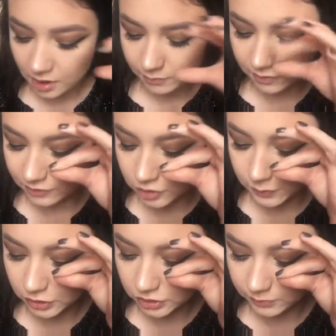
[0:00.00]
But if I just
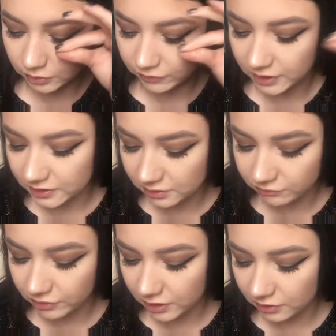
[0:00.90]
push them all really
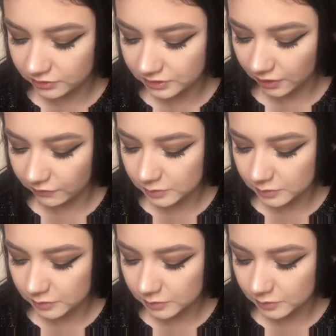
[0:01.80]
close together,